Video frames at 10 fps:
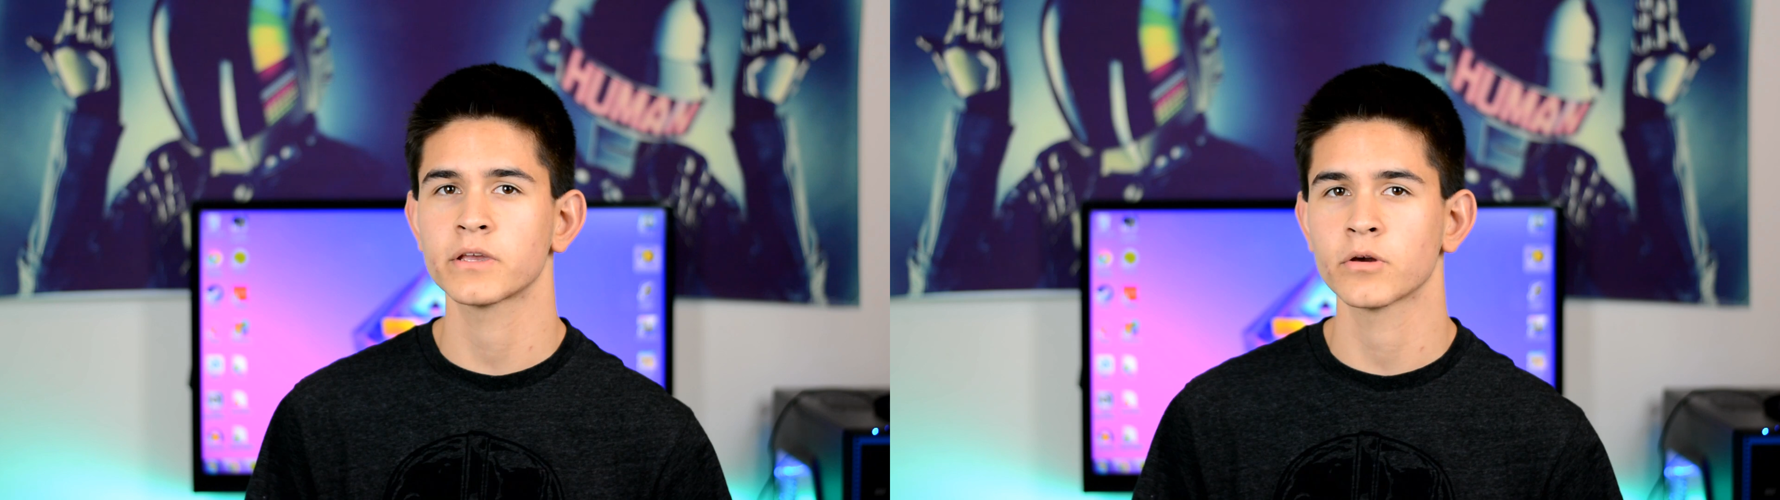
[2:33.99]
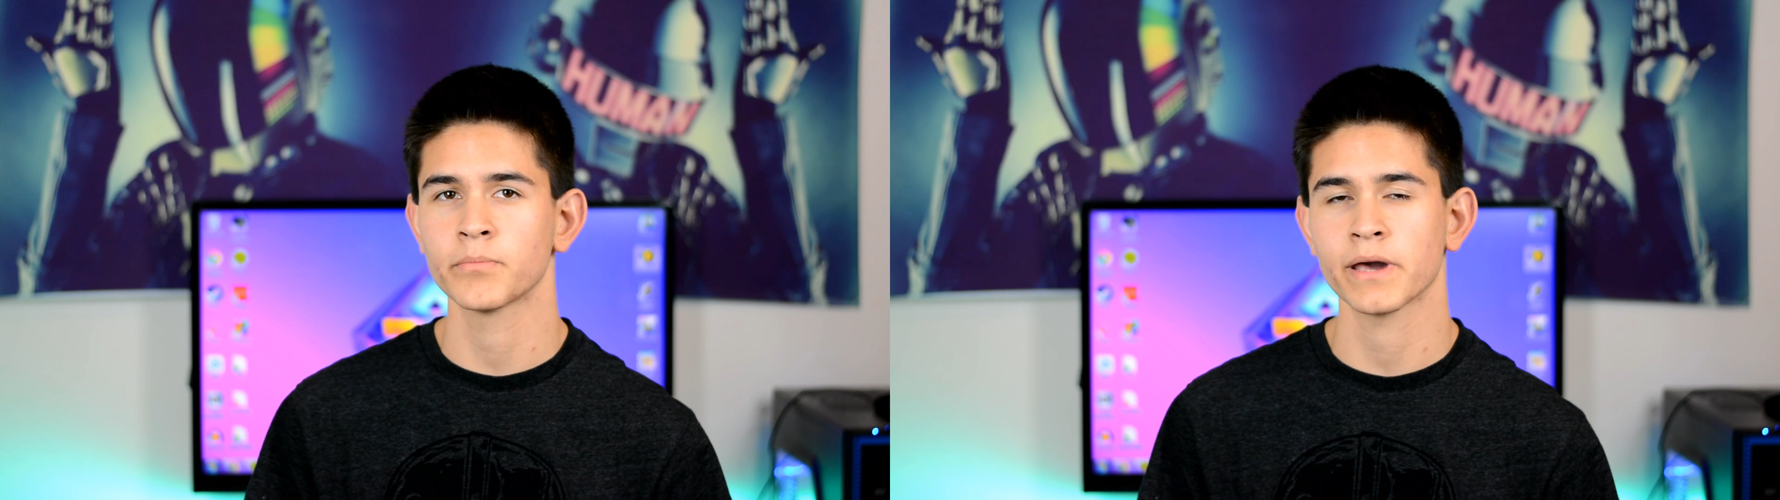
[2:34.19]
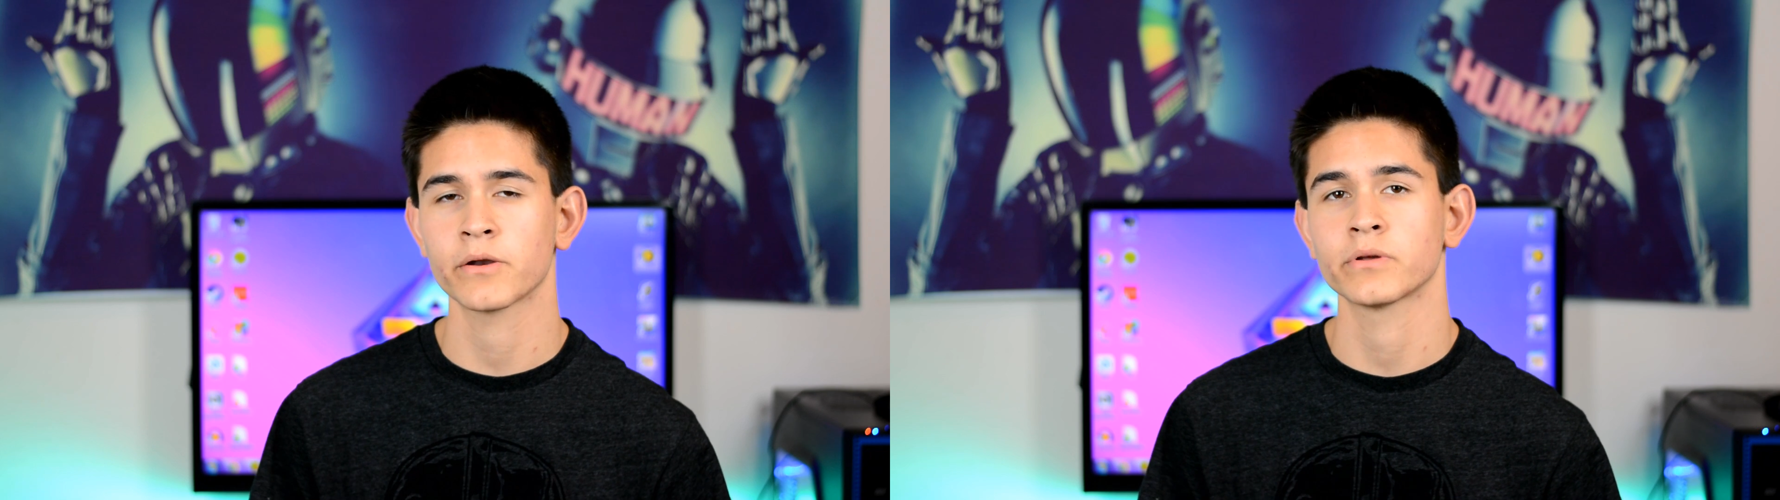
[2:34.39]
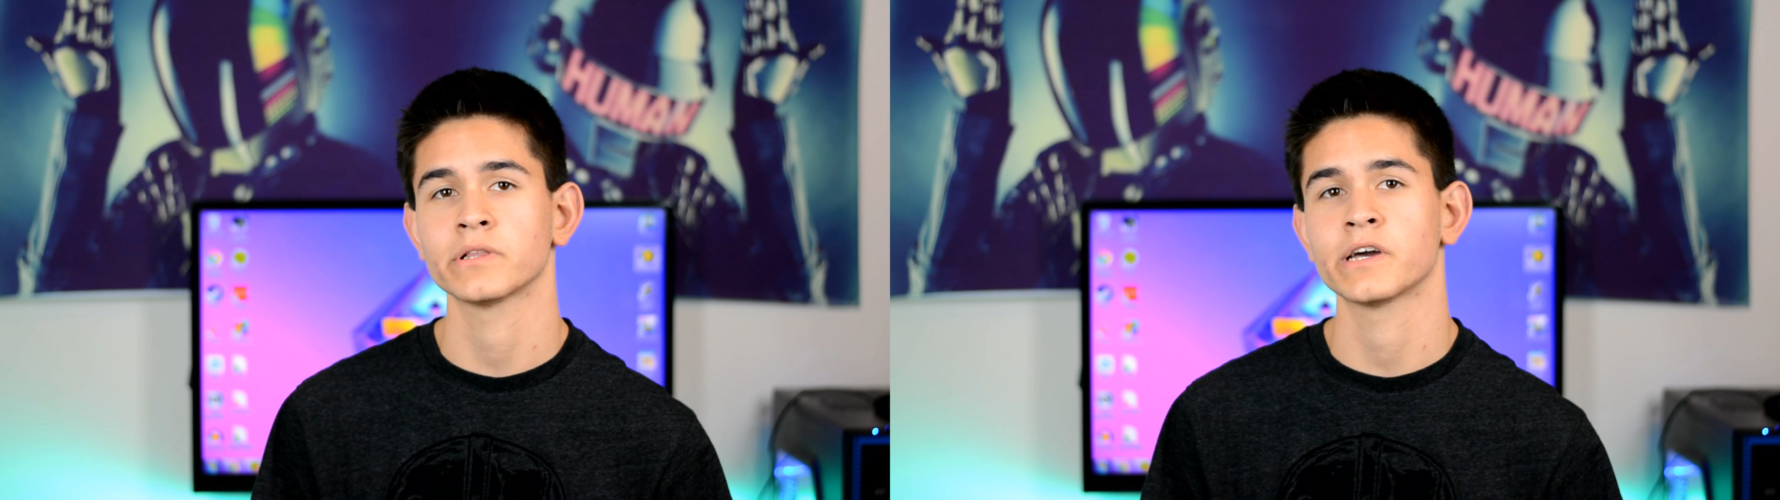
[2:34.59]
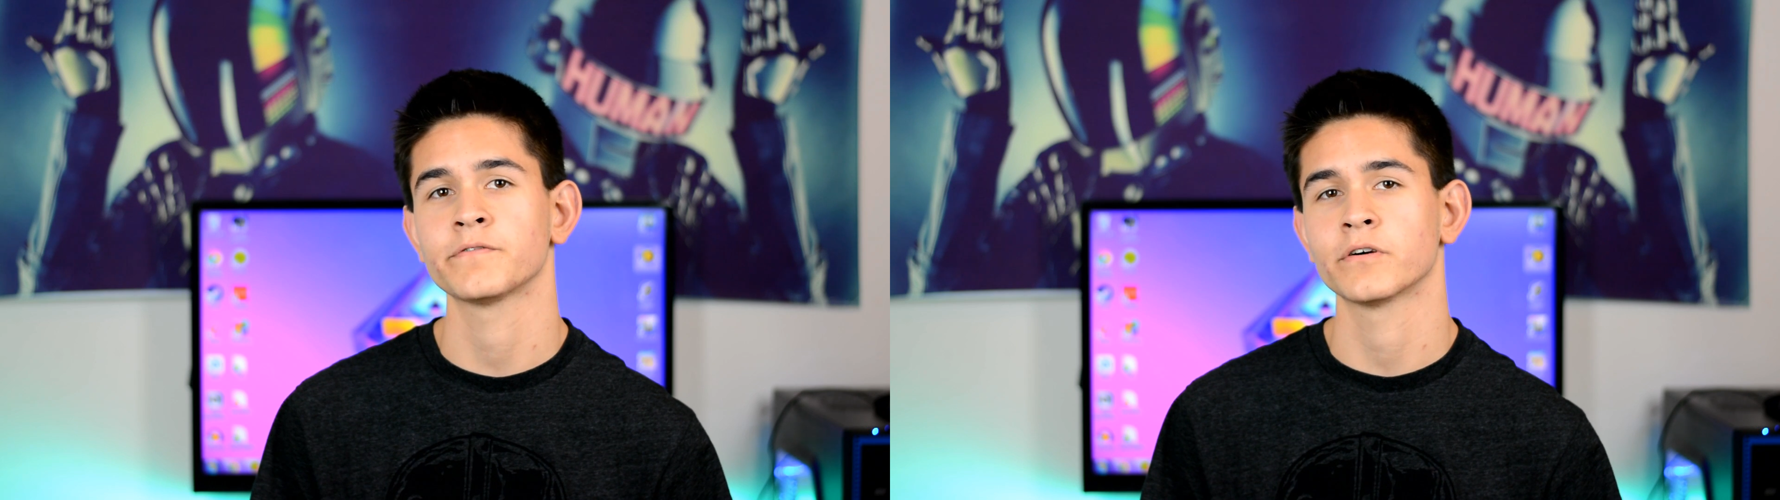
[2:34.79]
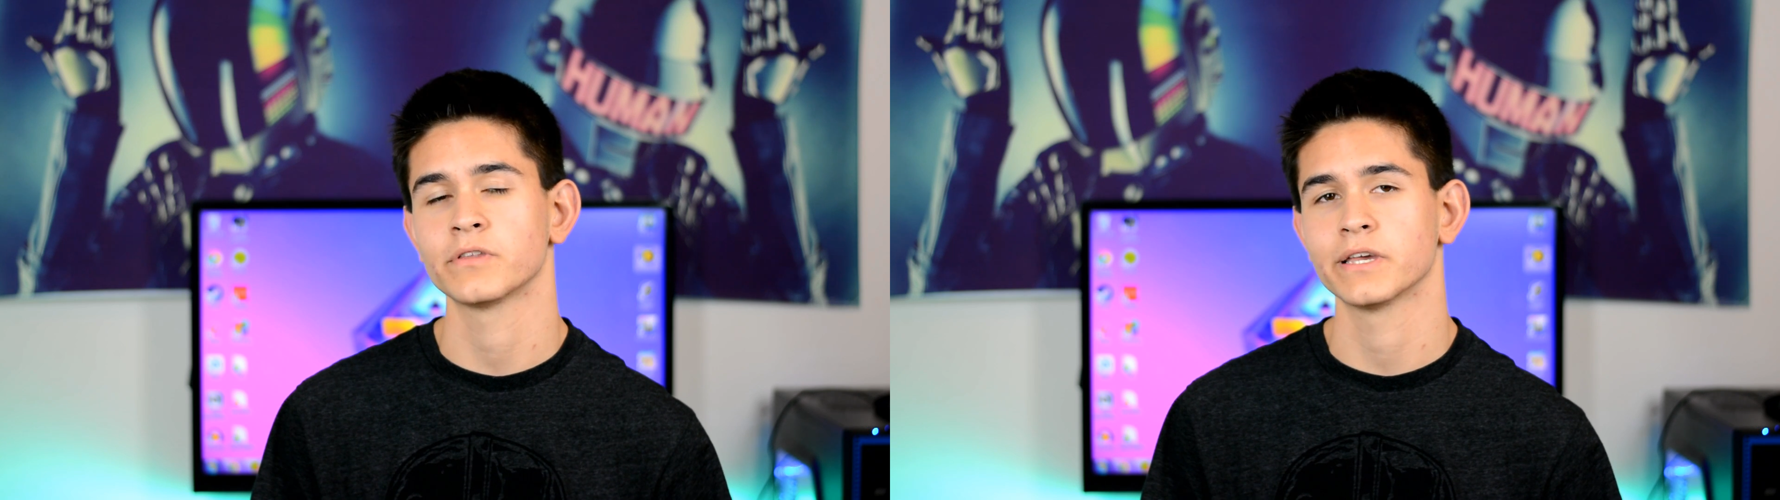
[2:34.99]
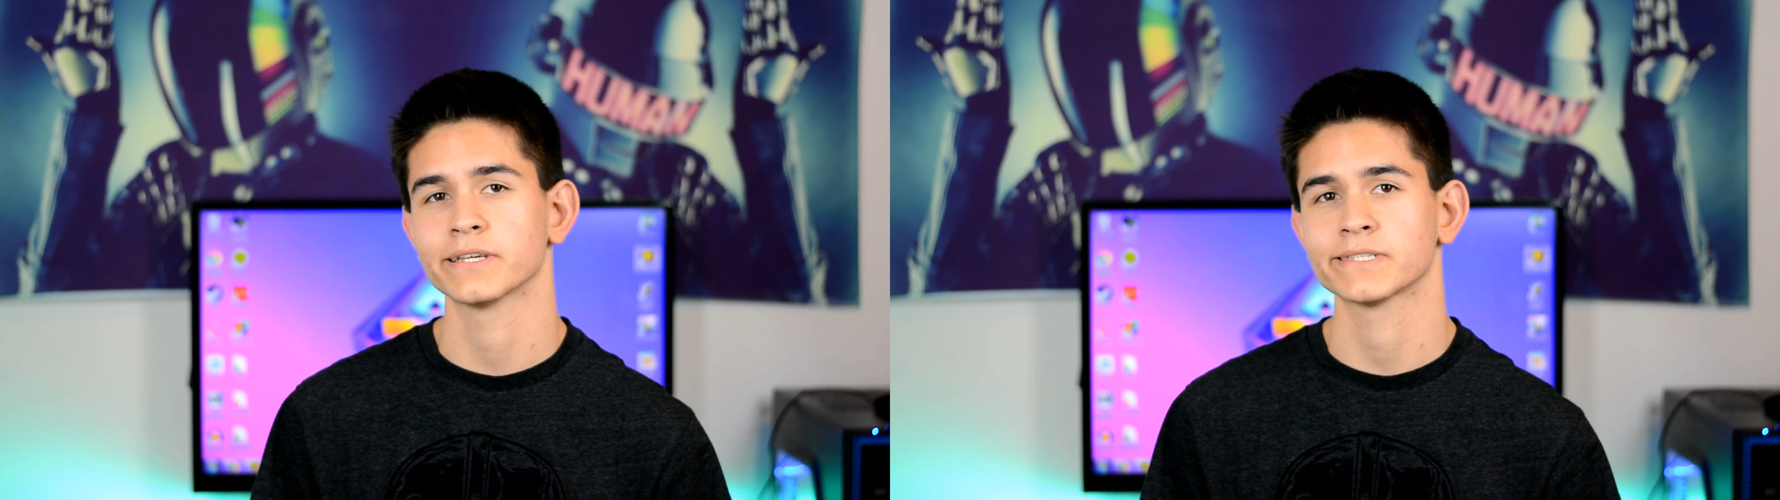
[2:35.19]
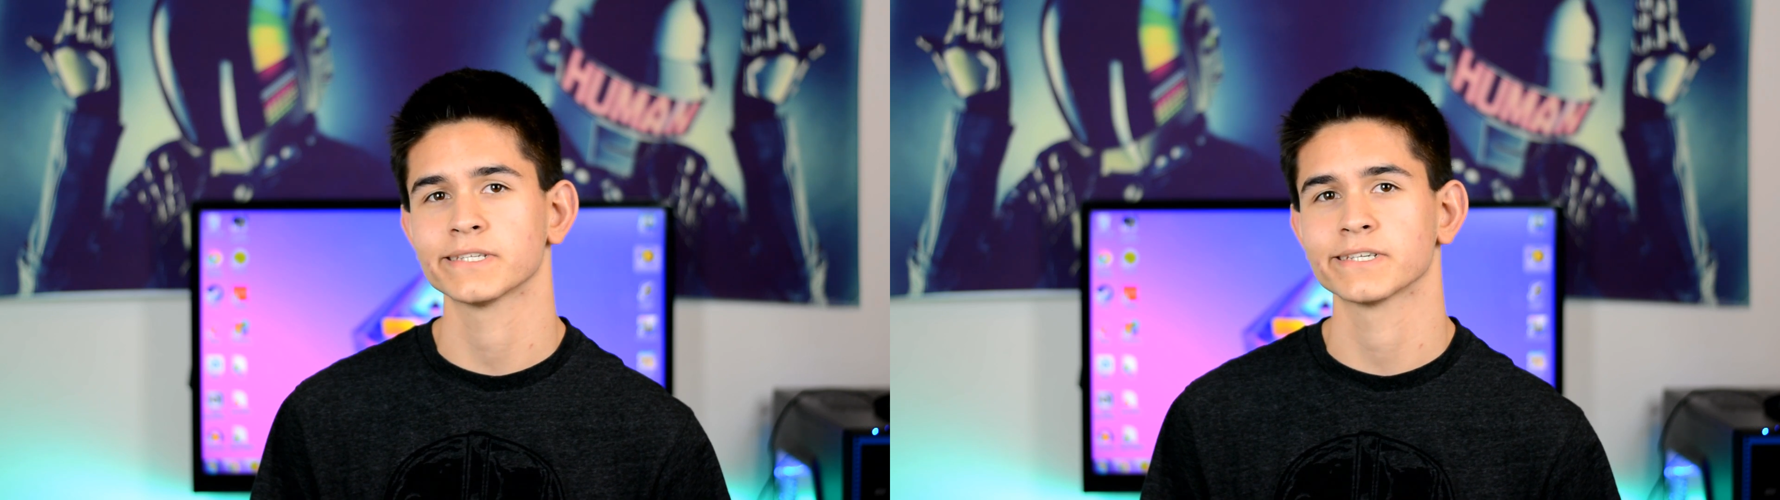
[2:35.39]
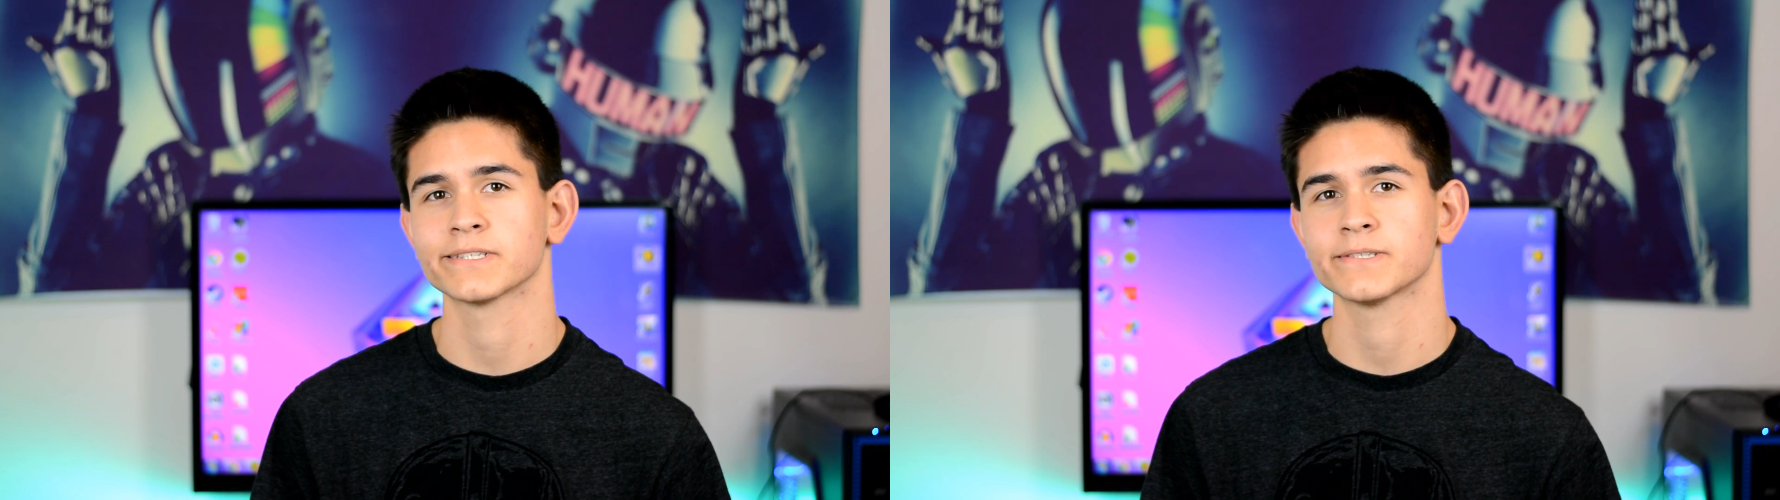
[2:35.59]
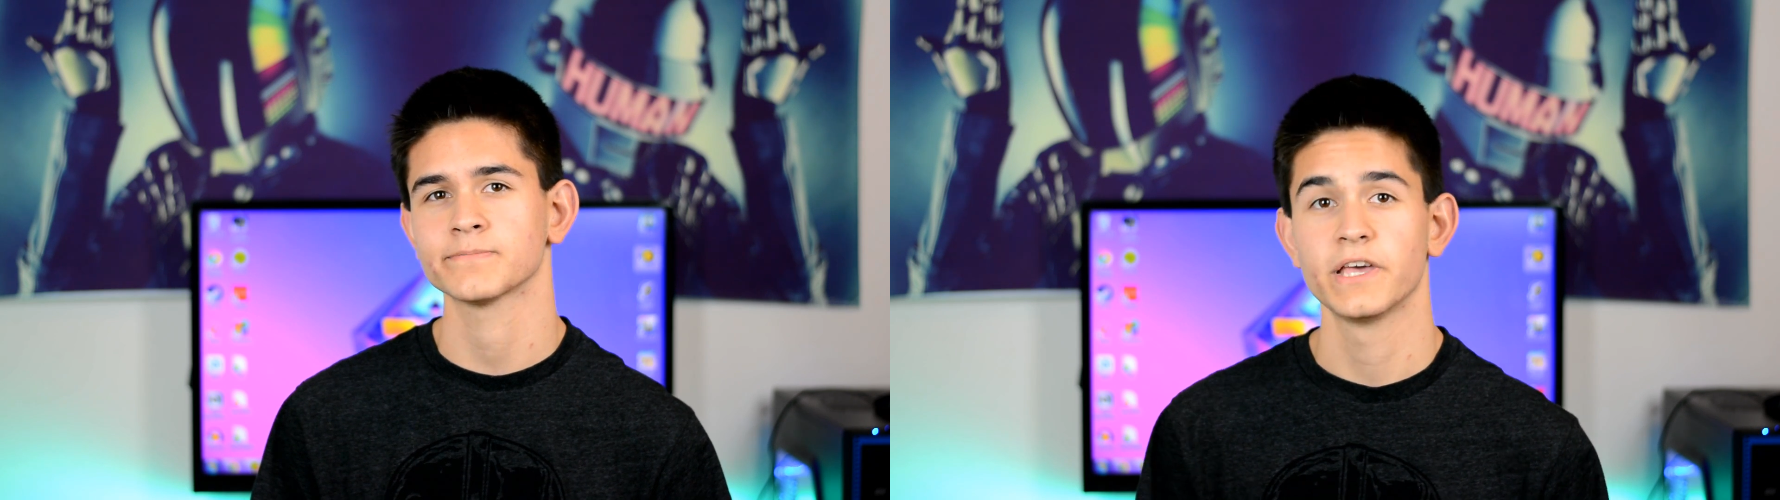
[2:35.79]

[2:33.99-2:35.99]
good battery life on the S6.